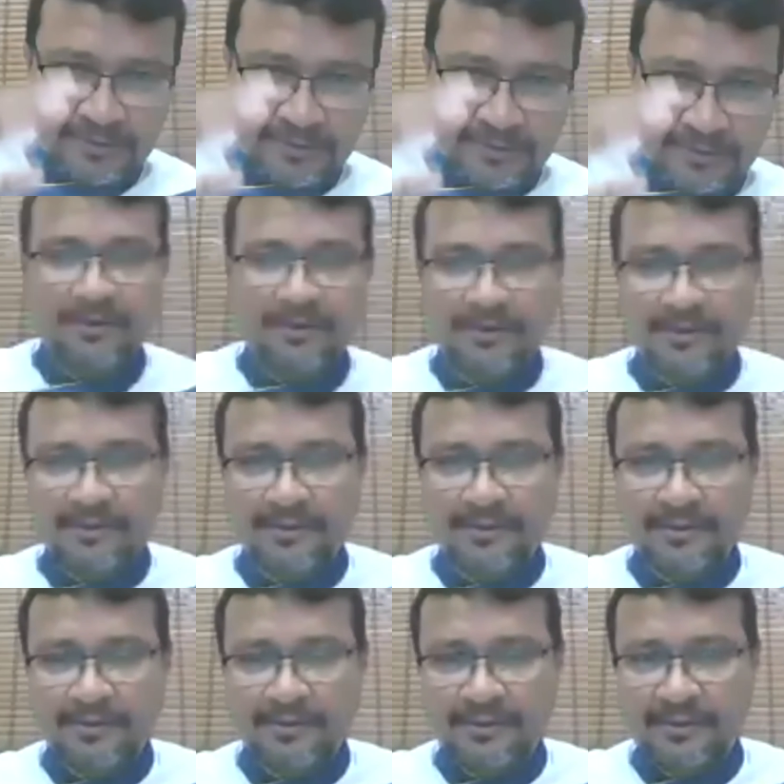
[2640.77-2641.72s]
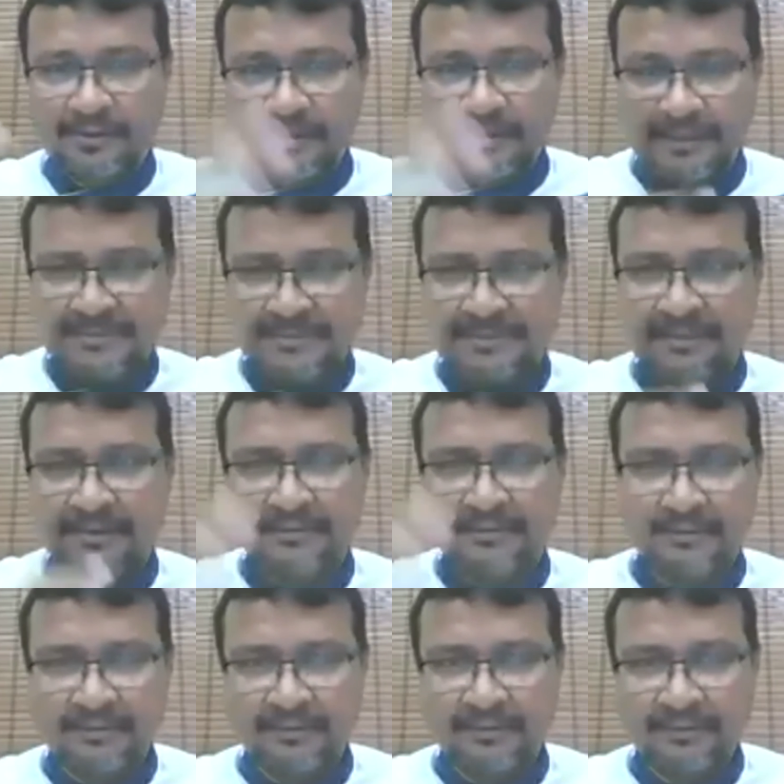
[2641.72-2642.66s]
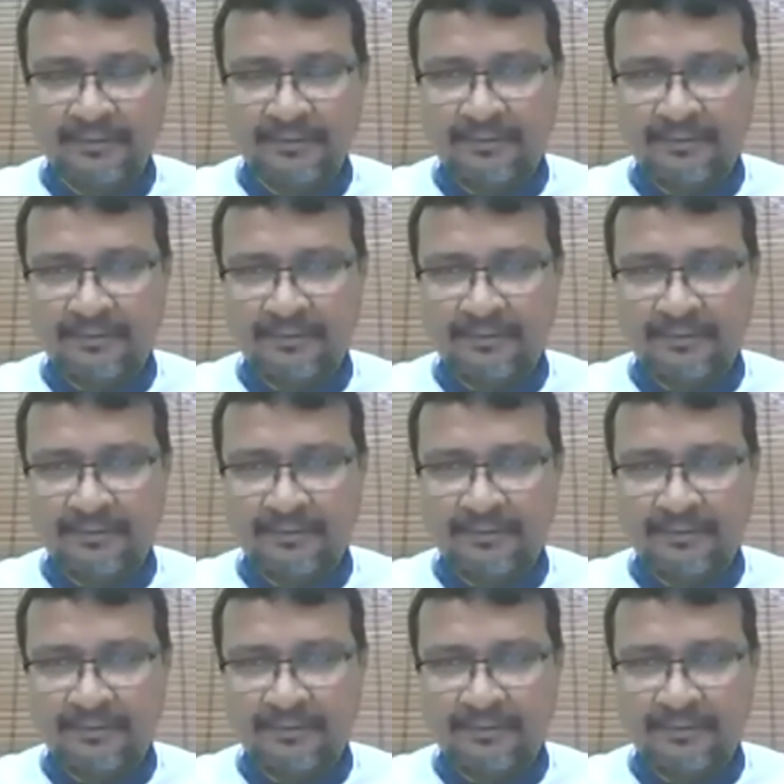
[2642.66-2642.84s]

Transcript: uh, nuts and uh,